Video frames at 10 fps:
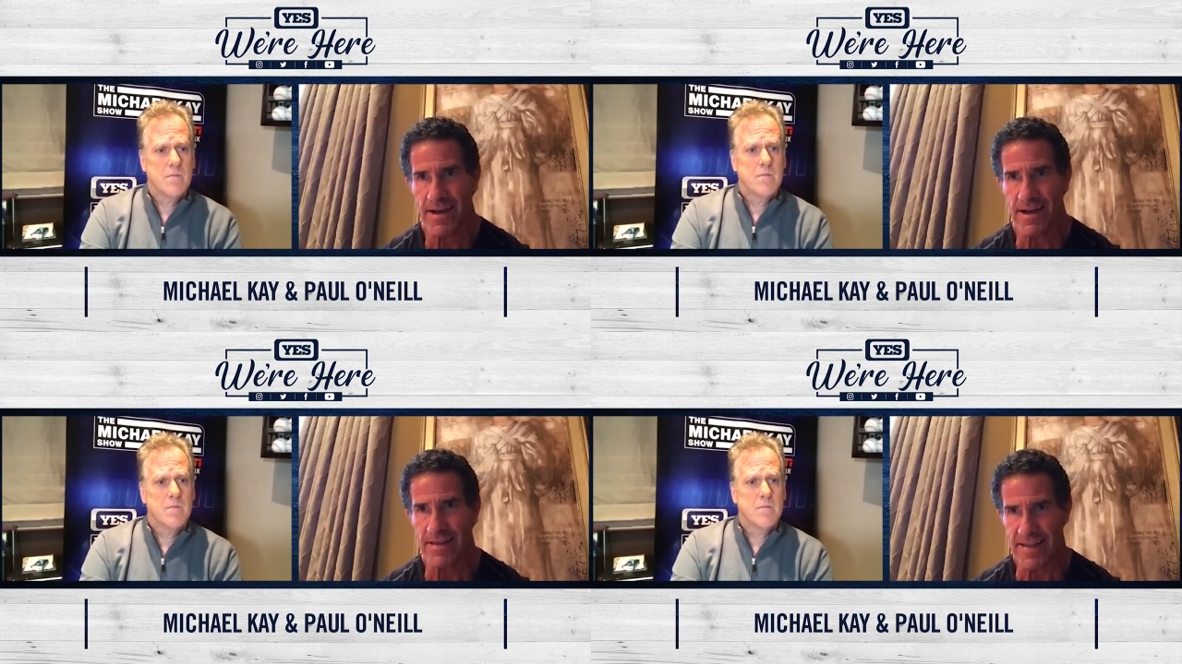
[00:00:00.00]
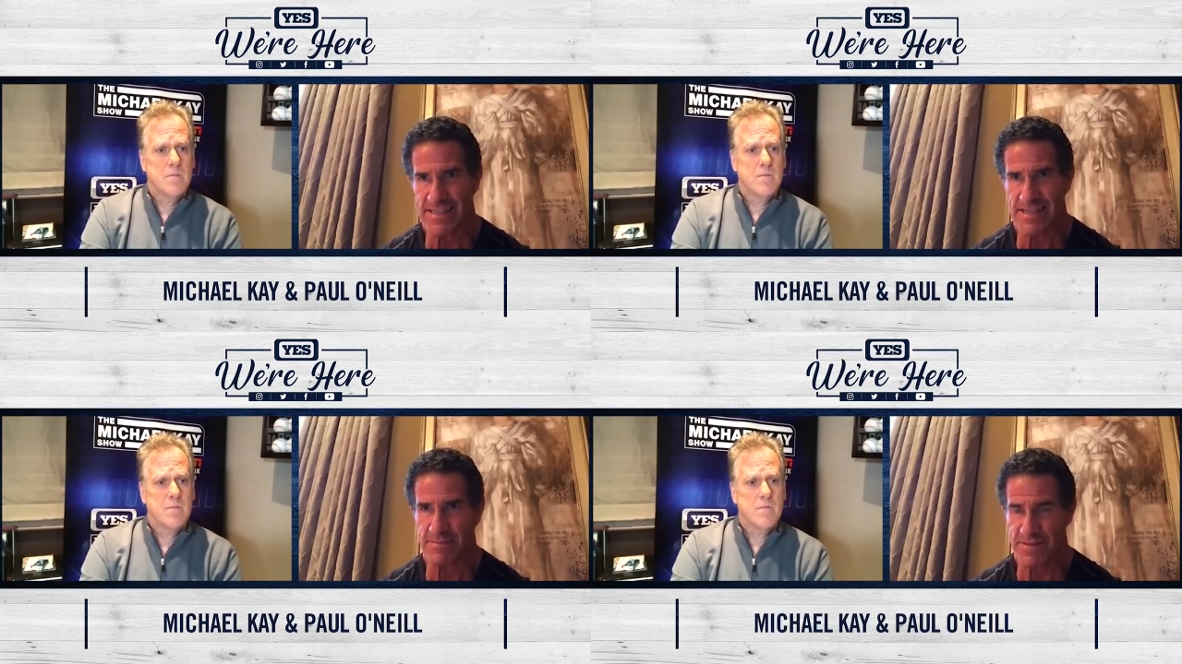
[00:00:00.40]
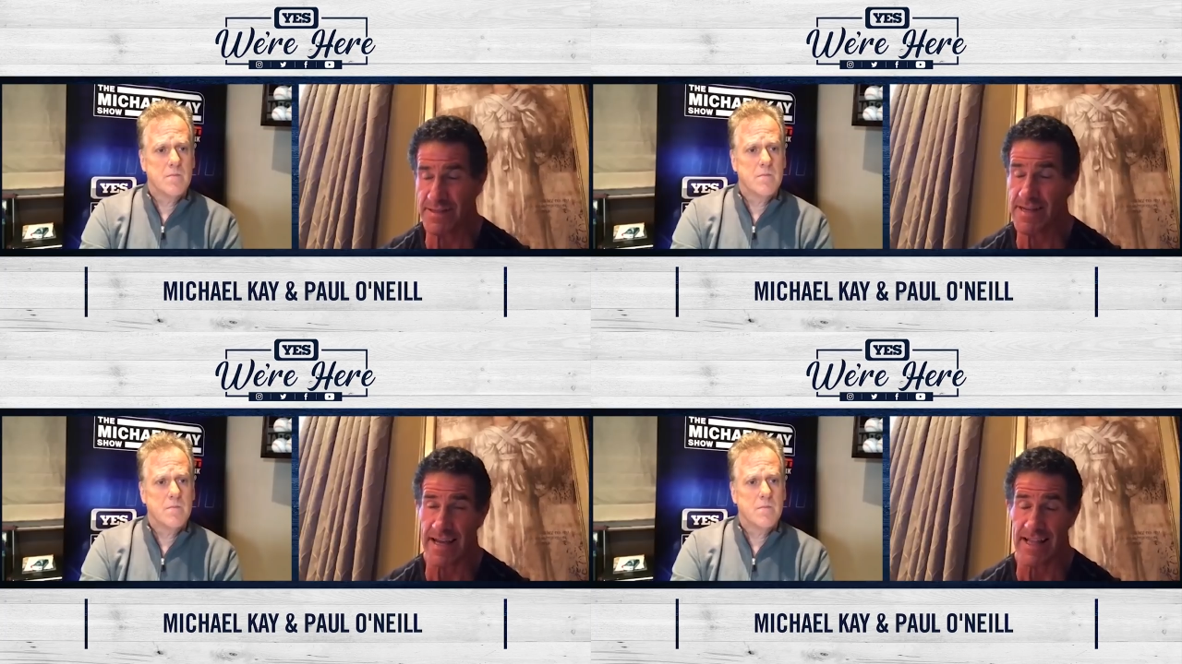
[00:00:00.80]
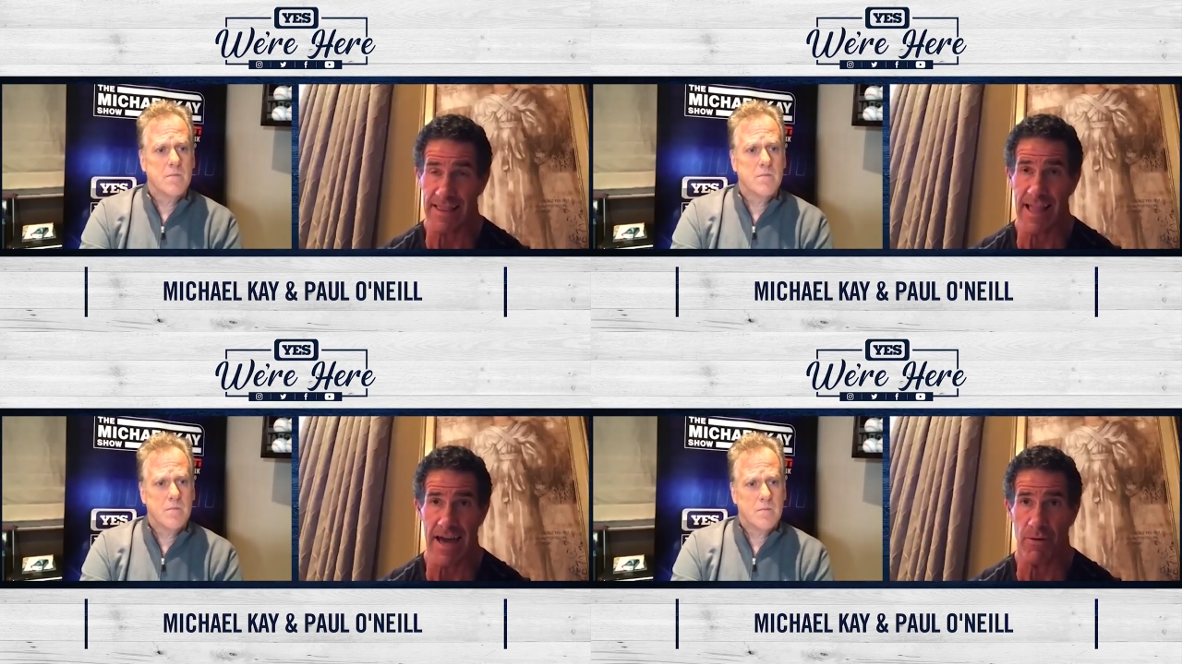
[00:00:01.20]
Speaker 1: uh, that seems to take a
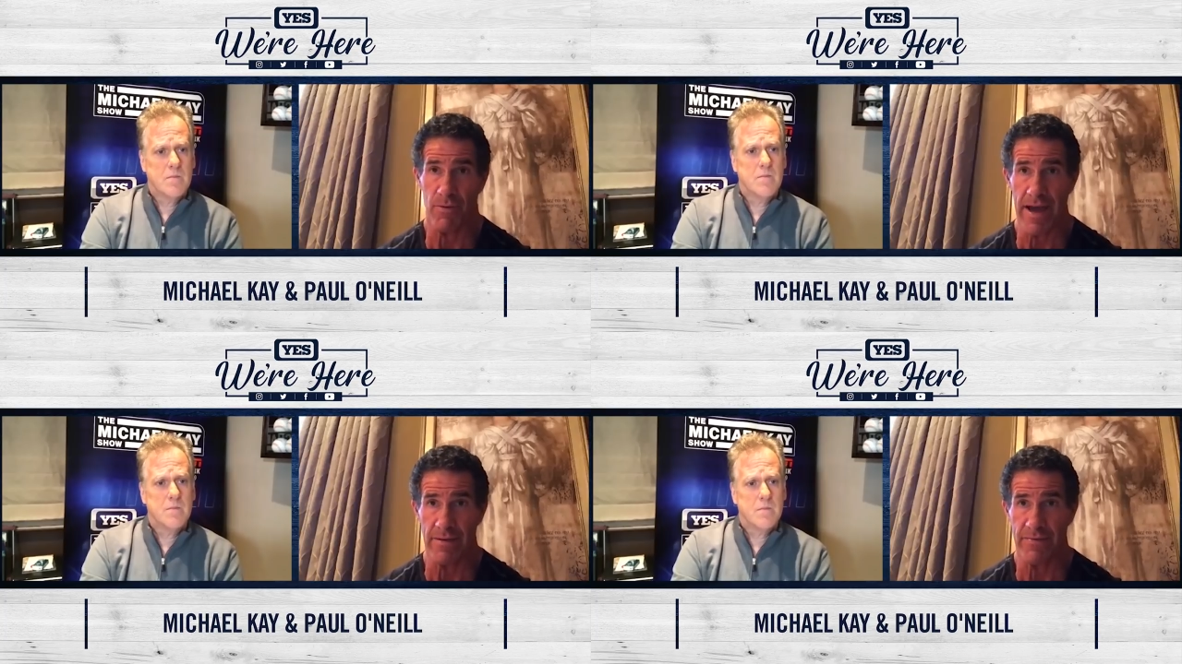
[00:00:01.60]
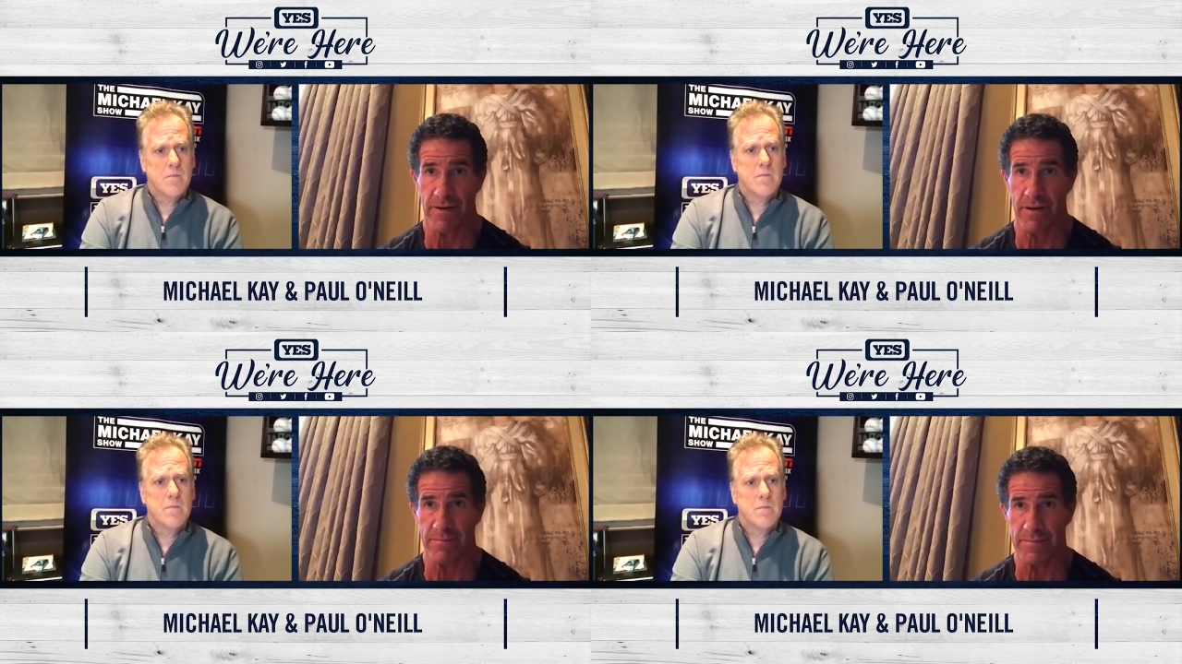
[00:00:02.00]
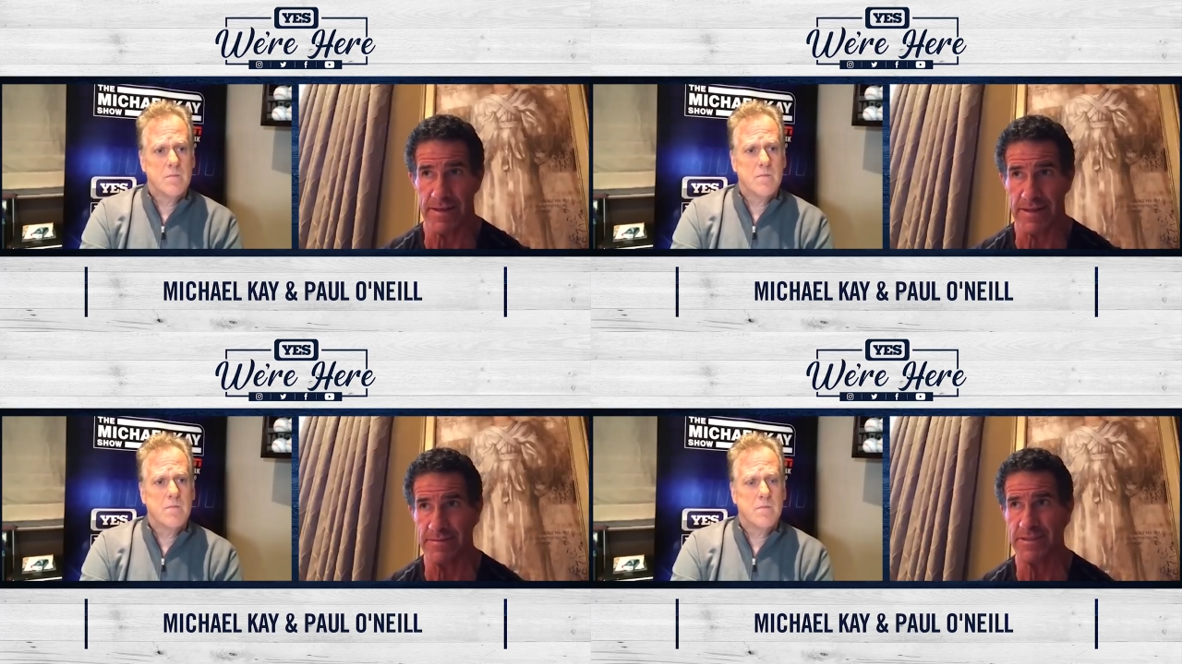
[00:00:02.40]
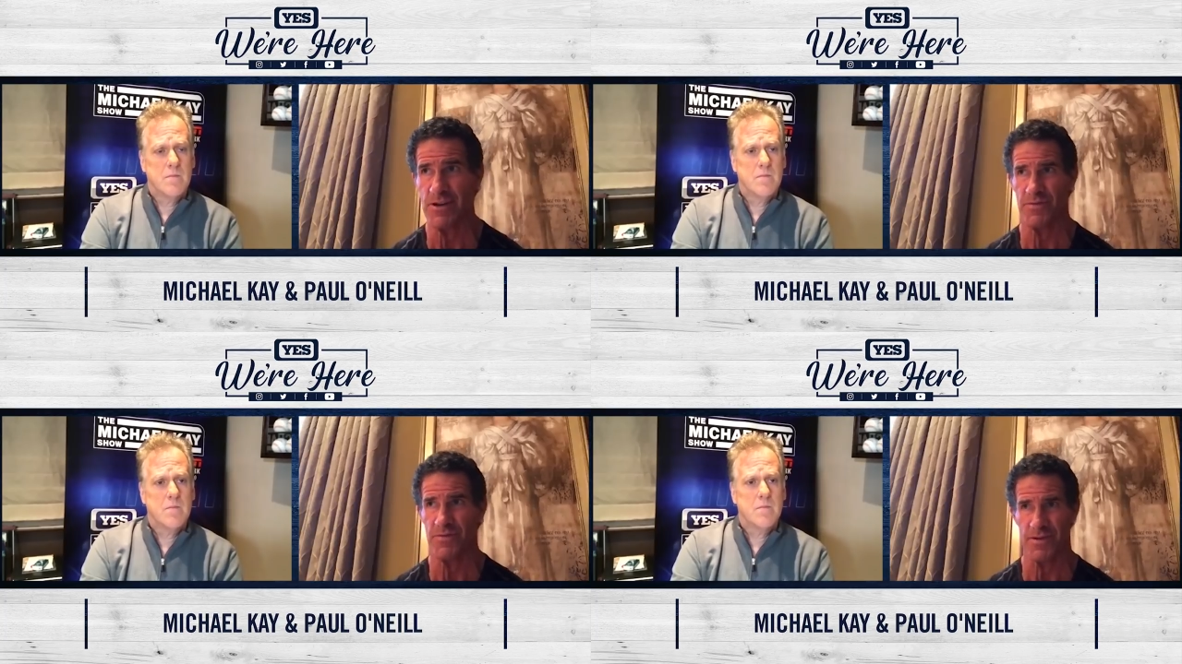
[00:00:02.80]
lot away from uh, you
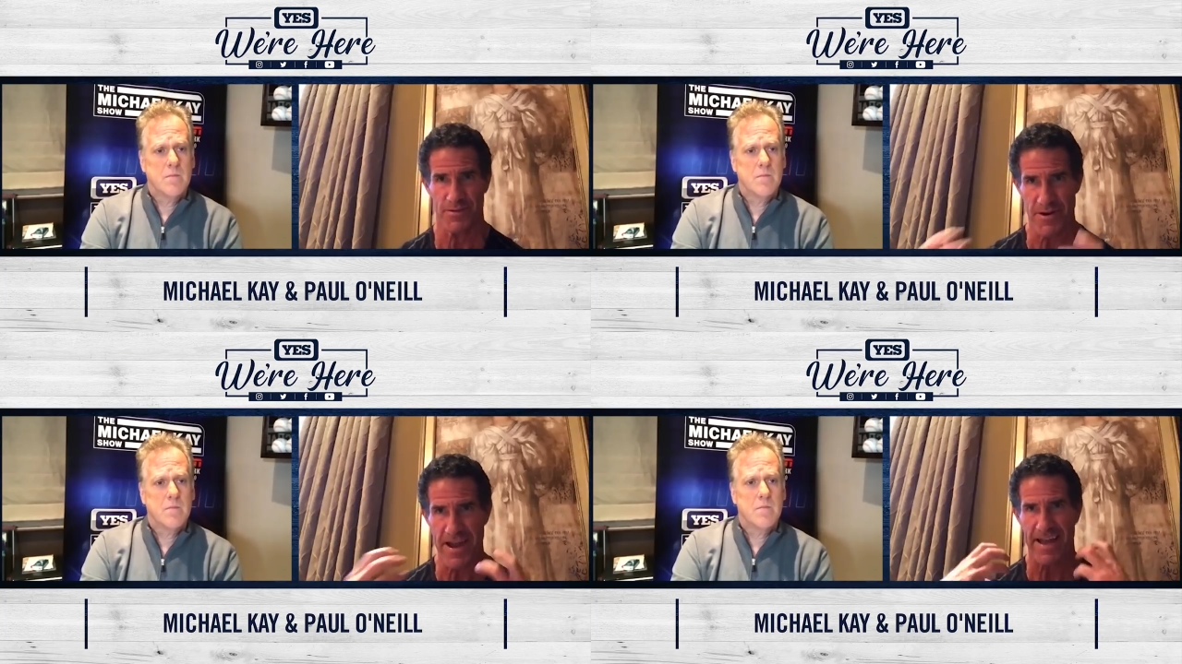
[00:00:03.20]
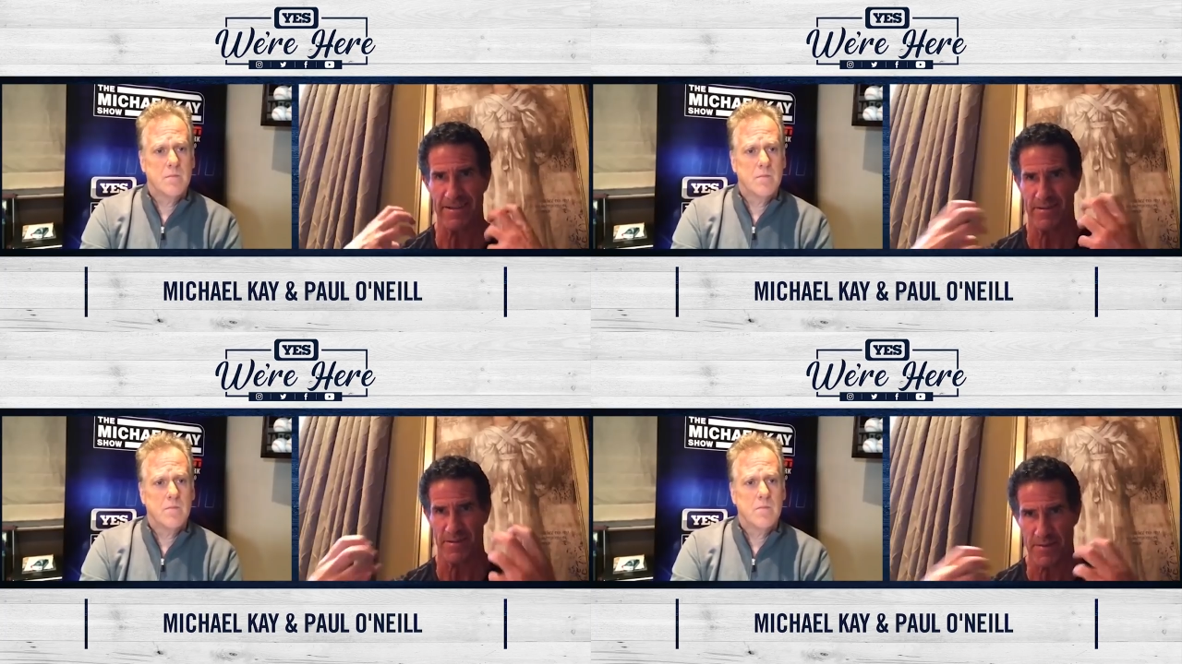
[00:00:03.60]
know the grand,